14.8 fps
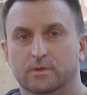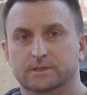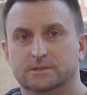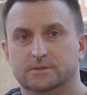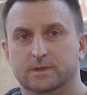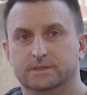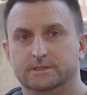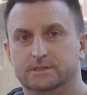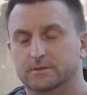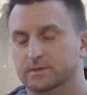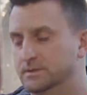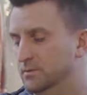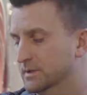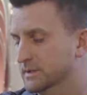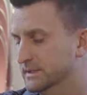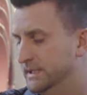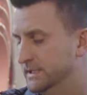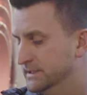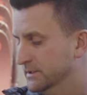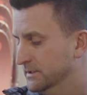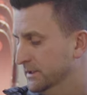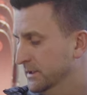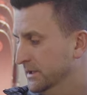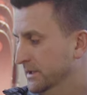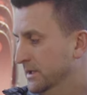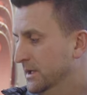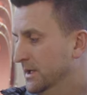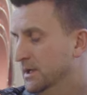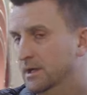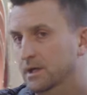winter 2021 season.
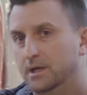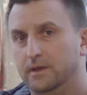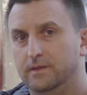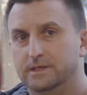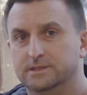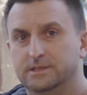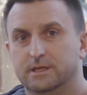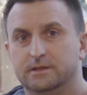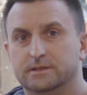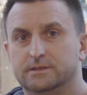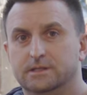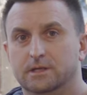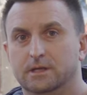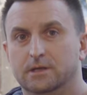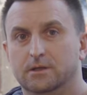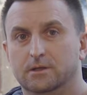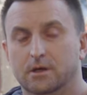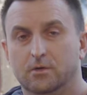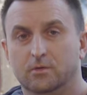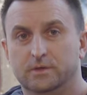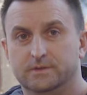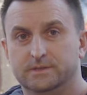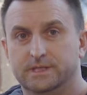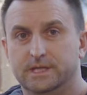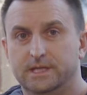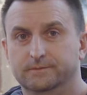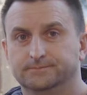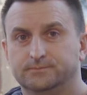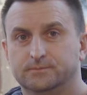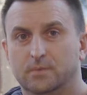This year it's a whole new
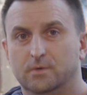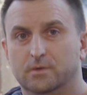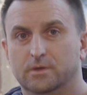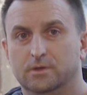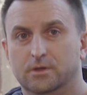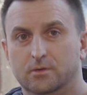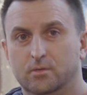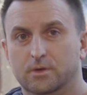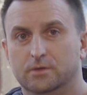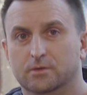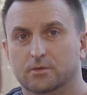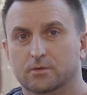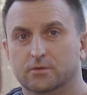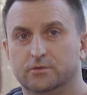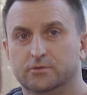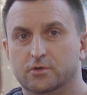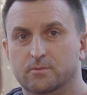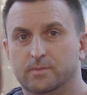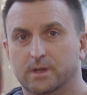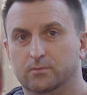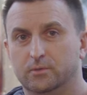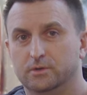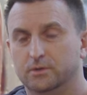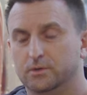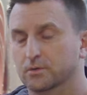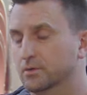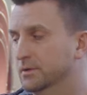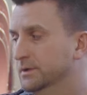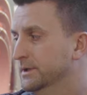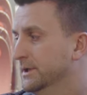ski with the new wood core, the TrueBlend wood
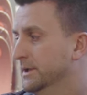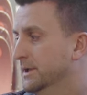core,